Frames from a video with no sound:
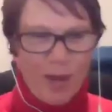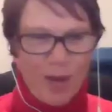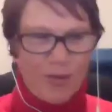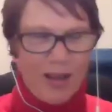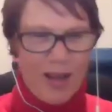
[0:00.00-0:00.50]

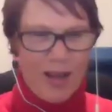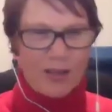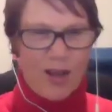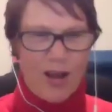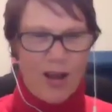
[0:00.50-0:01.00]
well,
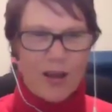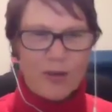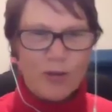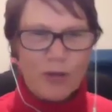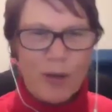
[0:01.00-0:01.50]
I
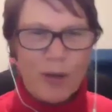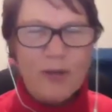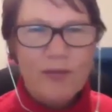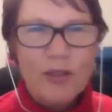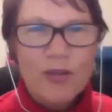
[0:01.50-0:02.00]
grew up
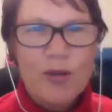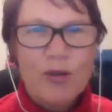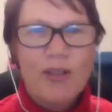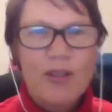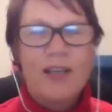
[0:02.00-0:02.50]
in
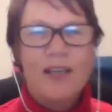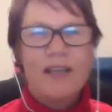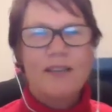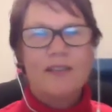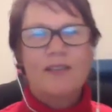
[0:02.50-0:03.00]
Victoria
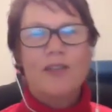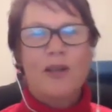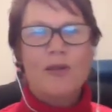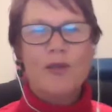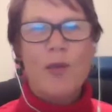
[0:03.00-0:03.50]
until
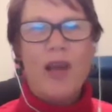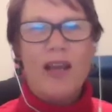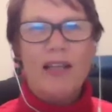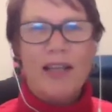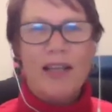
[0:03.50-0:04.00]
I was about
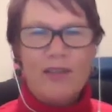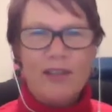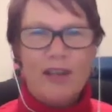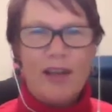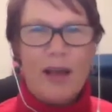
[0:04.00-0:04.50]

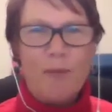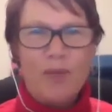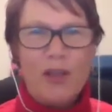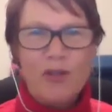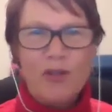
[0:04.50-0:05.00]
11
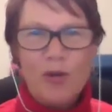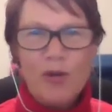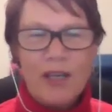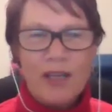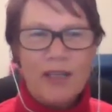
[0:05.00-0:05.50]
at
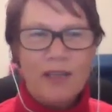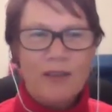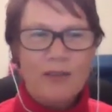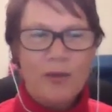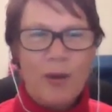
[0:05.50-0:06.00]
Torquay.
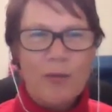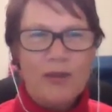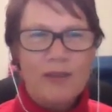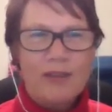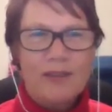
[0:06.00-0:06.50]
Grew up
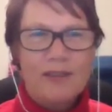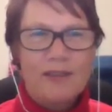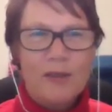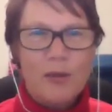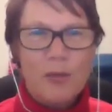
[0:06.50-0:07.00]
on
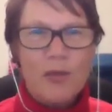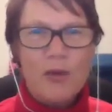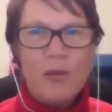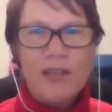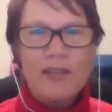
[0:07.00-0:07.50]
the
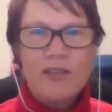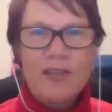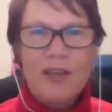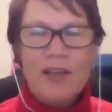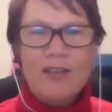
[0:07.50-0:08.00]
beach,
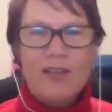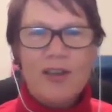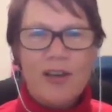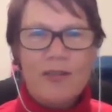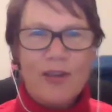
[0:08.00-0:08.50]
so I
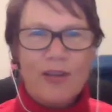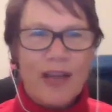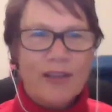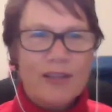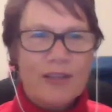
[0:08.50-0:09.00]
had a very
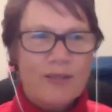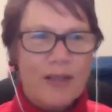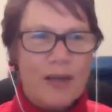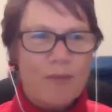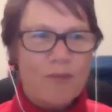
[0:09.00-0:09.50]
active
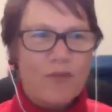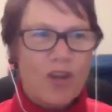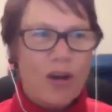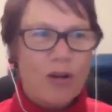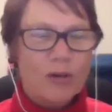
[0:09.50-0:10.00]

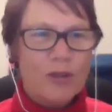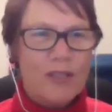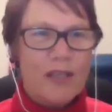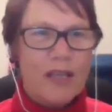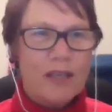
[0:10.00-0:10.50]
childhood,
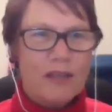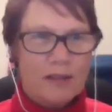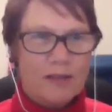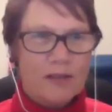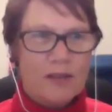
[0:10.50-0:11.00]
and then
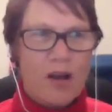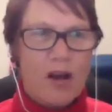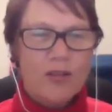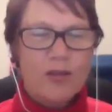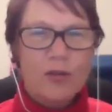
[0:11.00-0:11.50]

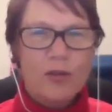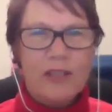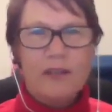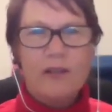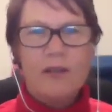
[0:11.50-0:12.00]
high school
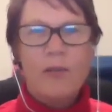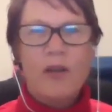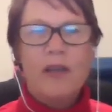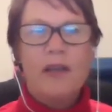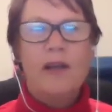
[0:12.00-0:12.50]
in
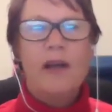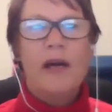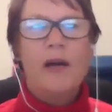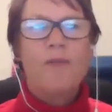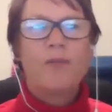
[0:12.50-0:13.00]

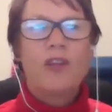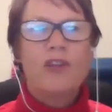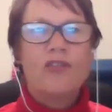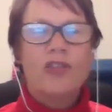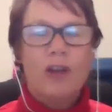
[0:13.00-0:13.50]

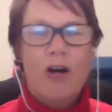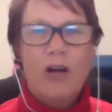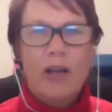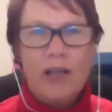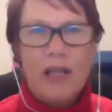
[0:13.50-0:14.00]

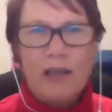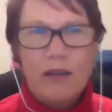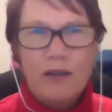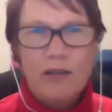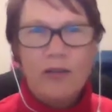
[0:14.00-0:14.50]
Geelong, and
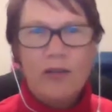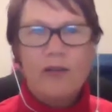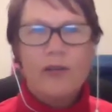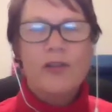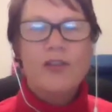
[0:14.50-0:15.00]
then
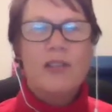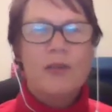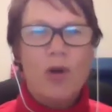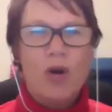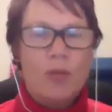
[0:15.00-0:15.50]
university
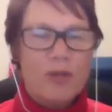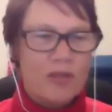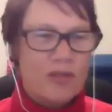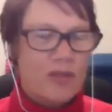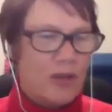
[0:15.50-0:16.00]
in Melbourne.
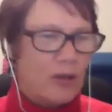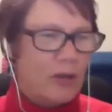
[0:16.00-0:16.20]
So